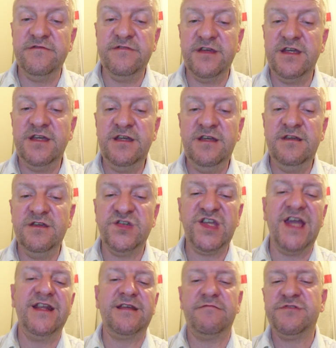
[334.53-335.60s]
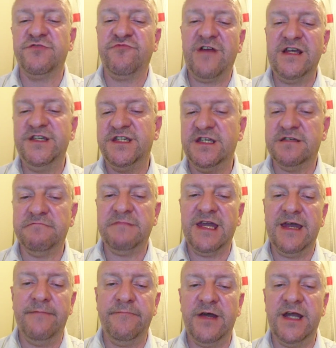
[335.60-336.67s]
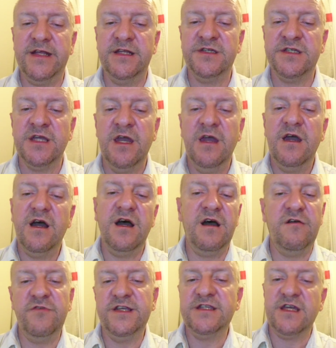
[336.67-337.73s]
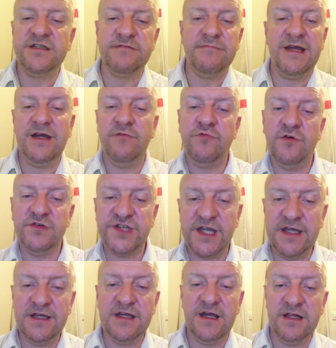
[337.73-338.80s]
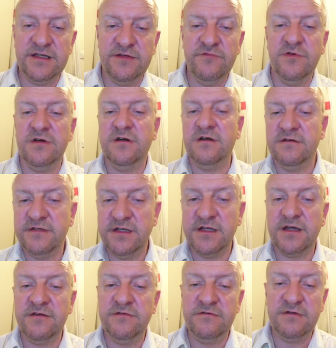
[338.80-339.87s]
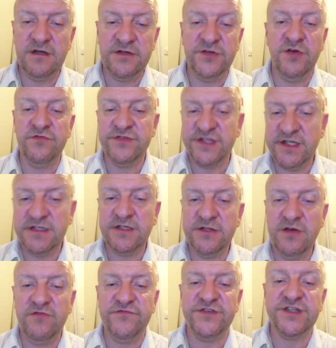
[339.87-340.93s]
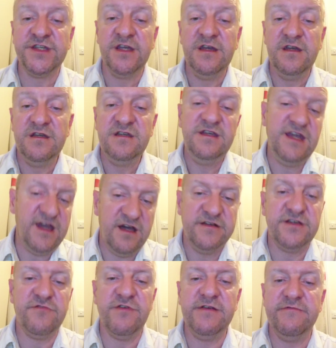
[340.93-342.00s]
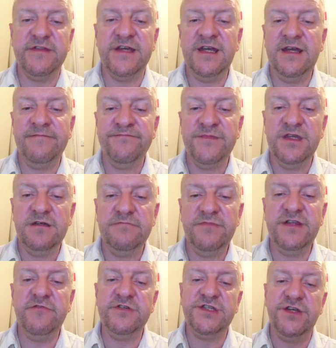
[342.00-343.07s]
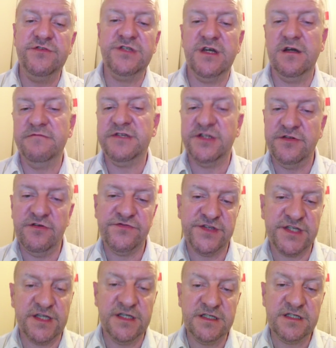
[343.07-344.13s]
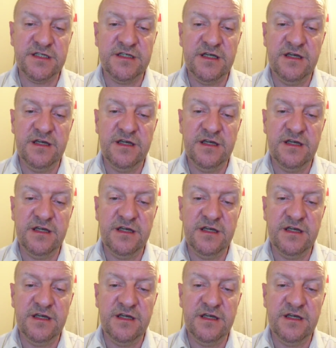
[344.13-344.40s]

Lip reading: the stand up to racism campaigners, oh, it doesn't matter what skin colour you are, a nonce is a nonce. Yeah, I'd agree with that. But there are two types of nonces.